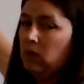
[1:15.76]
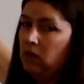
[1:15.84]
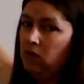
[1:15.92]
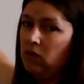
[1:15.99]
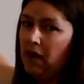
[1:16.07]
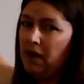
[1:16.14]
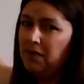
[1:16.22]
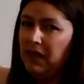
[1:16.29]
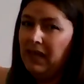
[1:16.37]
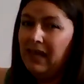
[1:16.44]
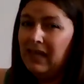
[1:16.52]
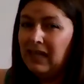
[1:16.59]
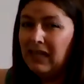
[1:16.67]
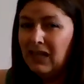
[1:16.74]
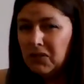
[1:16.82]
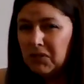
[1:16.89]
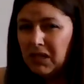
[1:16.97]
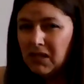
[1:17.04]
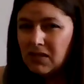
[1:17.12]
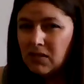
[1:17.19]
we don't have any
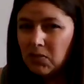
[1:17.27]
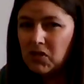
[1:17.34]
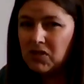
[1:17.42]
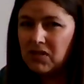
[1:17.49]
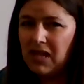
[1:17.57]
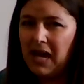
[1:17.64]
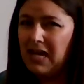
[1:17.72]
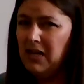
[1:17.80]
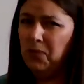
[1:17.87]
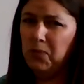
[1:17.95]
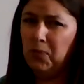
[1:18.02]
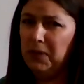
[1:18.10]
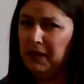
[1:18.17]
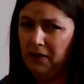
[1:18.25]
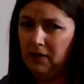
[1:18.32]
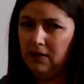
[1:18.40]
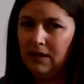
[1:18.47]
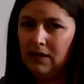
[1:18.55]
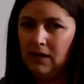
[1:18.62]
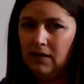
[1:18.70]
units, which is kind of weird.
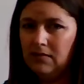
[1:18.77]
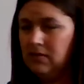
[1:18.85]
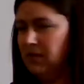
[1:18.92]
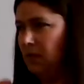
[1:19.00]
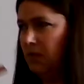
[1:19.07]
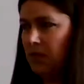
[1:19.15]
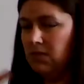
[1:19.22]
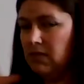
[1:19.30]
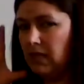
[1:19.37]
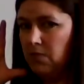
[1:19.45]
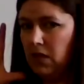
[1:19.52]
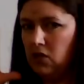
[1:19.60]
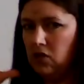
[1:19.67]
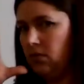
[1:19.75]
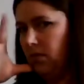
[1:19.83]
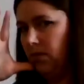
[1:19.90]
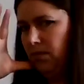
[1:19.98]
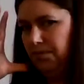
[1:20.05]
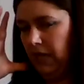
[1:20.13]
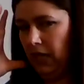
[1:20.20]
It sometimes like makes your
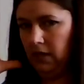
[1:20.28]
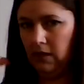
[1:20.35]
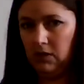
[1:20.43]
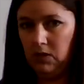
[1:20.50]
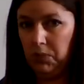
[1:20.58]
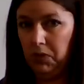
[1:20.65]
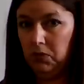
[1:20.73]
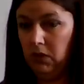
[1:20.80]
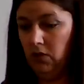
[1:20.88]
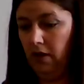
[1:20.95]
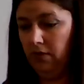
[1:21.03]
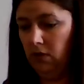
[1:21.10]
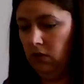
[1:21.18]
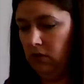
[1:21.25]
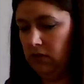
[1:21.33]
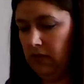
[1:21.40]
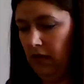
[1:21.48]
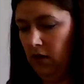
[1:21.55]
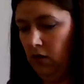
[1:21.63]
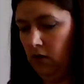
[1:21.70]
head explode when you have no units.
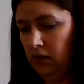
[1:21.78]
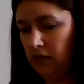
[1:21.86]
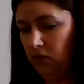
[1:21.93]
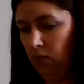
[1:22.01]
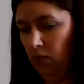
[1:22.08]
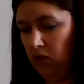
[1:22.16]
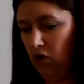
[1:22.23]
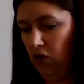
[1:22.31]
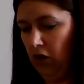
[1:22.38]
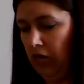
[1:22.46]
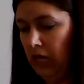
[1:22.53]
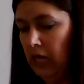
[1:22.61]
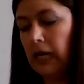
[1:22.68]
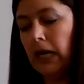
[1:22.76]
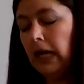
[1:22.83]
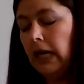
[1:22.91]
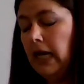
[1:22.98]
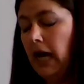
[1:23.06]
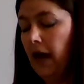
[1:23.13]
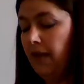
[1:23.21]
I know it does for Mr. Herney.
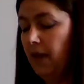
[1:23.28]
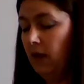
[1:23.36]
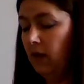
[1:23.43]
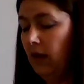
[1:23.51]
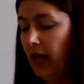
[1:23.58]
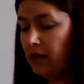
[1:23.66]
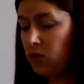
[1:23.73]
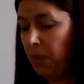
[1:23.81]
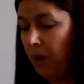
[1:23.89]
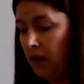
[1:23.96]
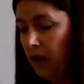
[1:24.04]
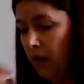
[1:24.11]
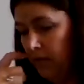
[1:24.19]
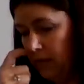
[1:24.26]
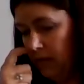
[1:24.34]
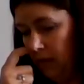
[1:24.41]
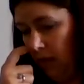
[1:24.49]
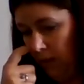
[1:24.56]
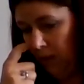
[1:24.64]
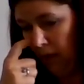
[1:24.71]
And then the last part of the stem
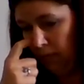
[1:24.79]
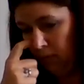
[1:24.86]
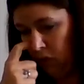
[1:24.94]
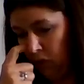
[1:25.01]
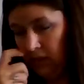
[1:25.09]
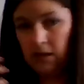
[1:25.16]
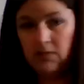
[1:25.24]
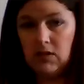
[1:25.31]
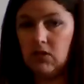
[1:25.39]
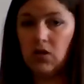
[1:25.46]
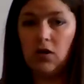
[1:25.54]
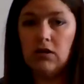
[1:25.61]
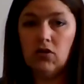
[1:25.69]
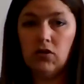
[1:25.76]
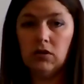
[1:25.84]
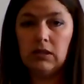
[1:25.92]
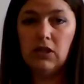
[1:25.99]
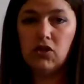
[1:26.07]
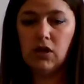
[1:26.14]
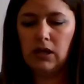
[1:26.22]
of the problem just gives us our initial
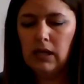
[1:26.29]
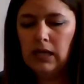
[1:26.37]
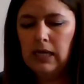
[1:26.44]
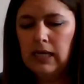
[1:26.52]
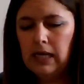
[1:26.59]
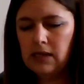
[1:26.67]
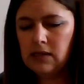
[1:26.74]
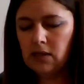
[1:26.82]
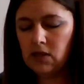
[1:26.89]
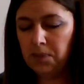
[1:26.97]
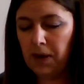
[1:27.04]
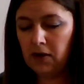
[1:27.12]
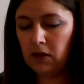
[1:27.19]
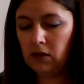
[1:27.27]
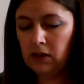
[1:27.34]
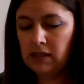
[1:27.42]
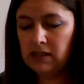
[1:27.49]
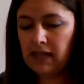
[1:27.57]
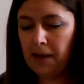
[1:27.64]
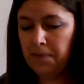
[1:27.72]
condition. It says the particle is
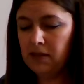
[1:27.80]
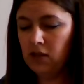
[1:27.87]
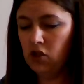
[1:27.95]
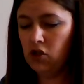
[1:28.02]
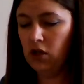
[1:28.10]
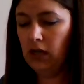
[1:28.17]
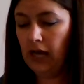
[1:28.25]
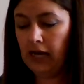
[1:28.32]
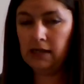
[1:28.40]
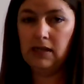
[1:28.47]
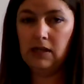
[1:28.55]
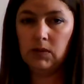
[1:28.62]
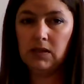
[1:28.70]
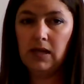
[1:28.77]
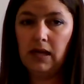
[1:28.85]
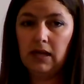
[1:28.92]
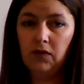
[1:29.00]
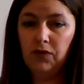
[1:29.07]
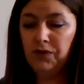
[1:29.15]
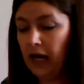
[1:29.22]
at position x equals
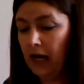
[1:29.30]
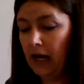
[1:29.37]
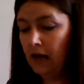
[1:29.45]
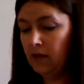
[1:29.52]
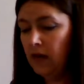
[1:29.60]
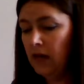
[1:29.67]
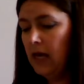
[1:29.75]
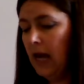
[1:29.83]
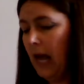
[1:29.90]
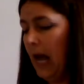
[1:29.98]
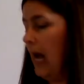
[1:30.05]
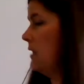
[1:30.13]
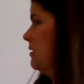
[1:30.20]
-5 at